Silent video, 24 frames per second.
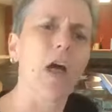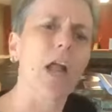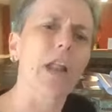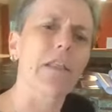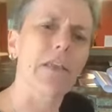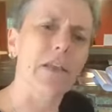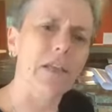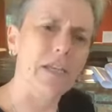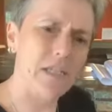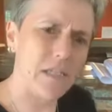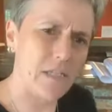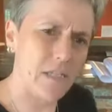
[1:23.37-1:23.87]
A lot
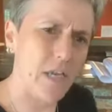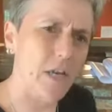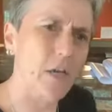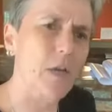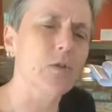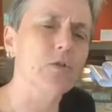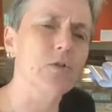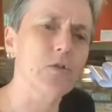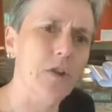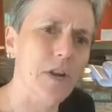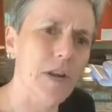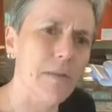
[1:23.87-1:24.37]
of the
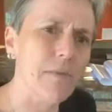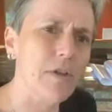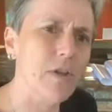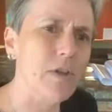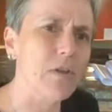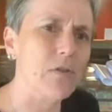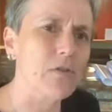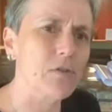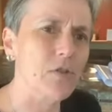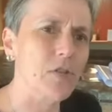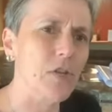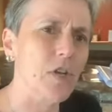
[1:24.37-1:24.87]
casinos are going to be
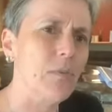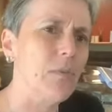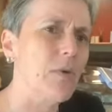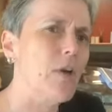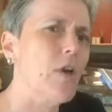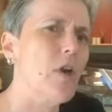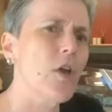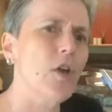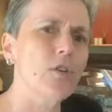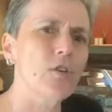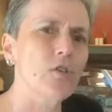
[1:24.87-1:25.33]
using them.